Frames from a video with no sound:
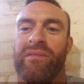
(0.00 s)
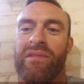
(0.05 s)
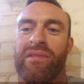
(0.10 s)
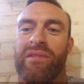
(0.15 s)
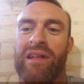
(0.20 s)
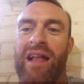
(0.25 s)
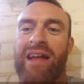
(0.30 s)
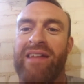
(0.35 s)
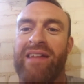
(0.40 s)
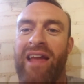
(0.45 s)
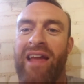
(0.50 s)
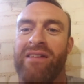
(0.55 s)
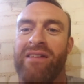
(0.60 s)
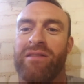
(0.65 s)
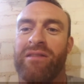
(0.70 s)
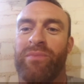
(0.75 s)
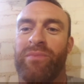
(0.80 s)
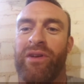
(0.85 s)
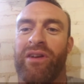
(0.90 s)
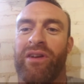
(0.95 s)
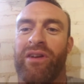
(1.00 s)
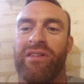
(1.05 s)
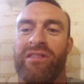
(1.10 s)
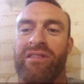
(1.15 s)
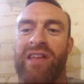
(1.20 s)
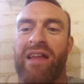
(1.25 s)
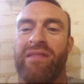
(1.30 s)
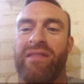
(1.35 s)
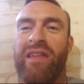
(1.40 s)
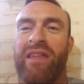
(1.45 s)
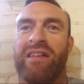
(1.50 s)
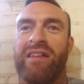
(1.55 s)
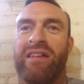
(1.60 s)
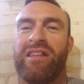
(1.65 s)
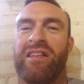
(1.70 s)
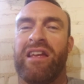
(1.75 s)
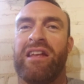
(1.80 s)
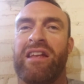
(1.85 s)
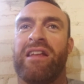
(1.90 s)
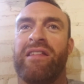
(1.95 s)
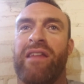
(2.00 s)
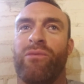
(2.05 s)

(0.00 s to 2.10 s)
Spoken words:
Gladiators, because had they seen it,